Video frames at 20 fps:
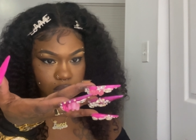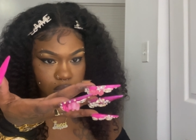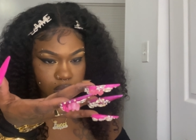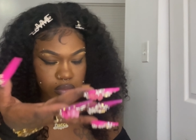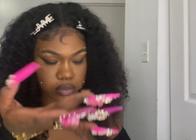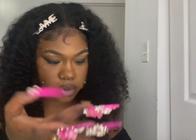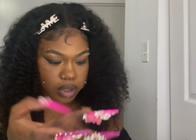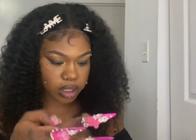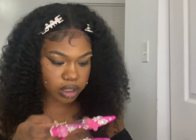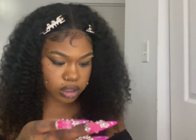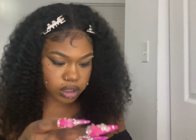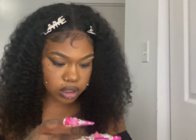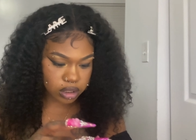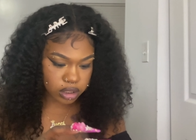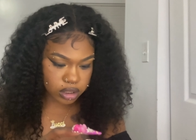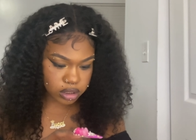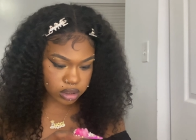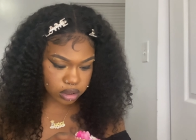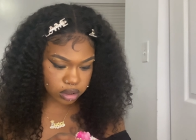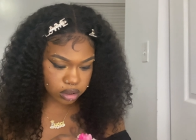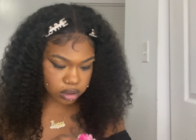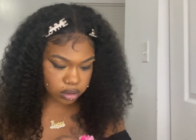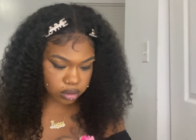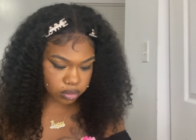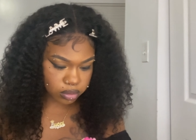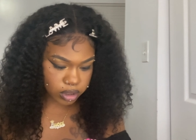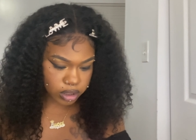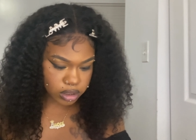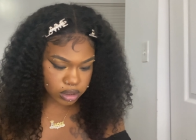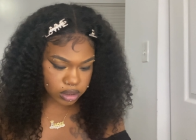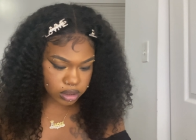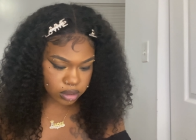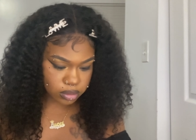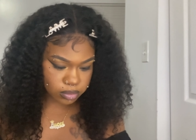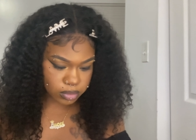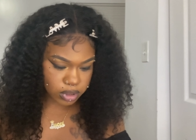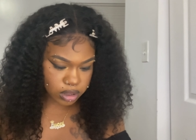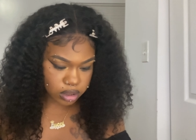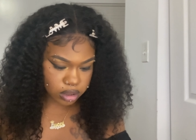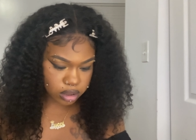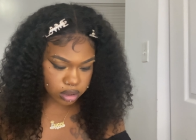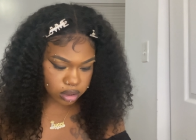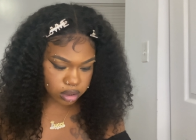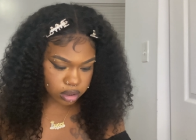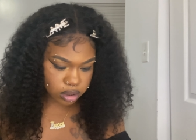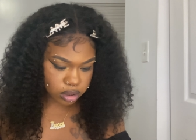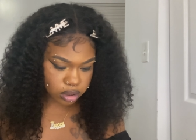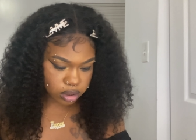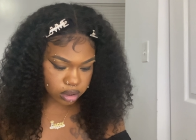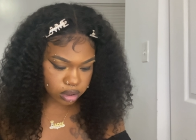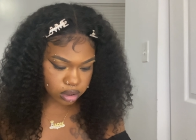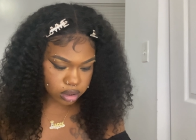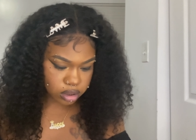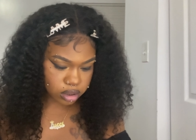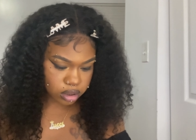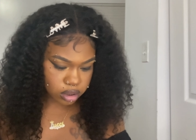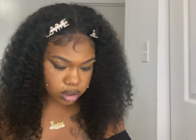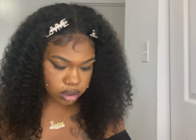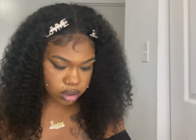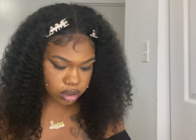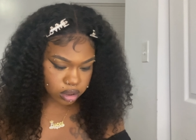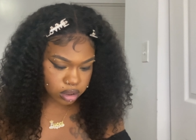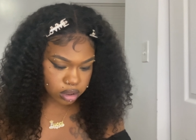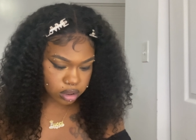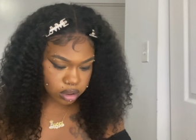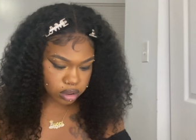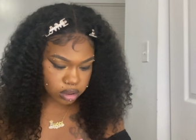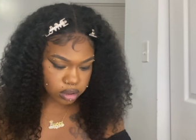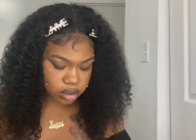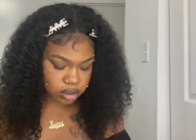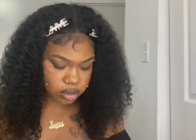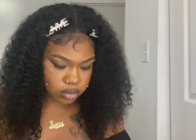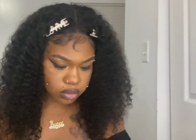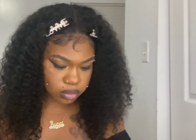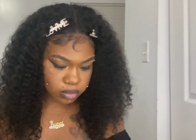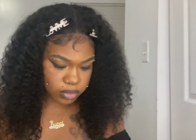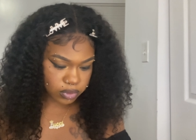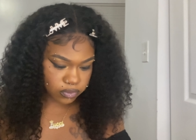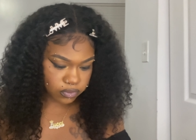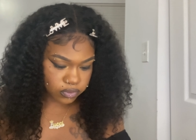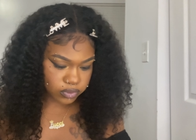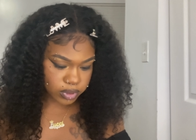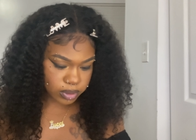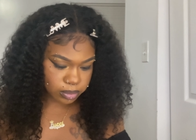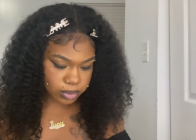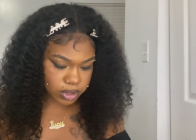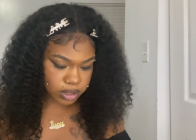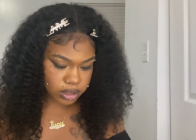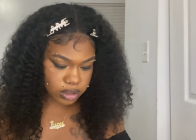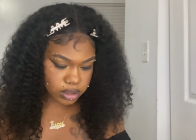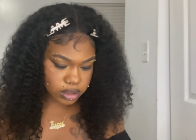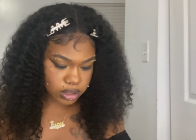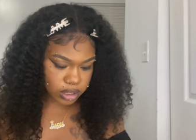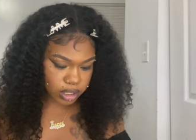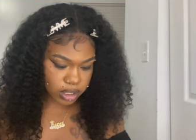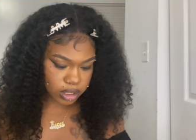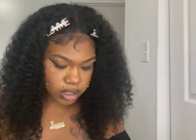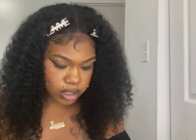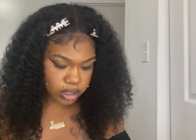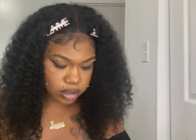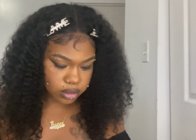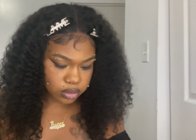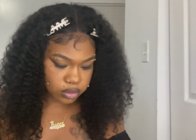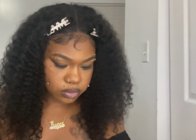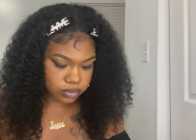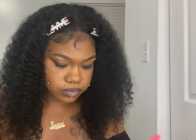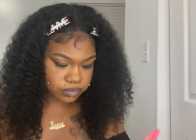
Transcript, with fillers: right. That doesn't look right to me. So I'm going to flip it inside out.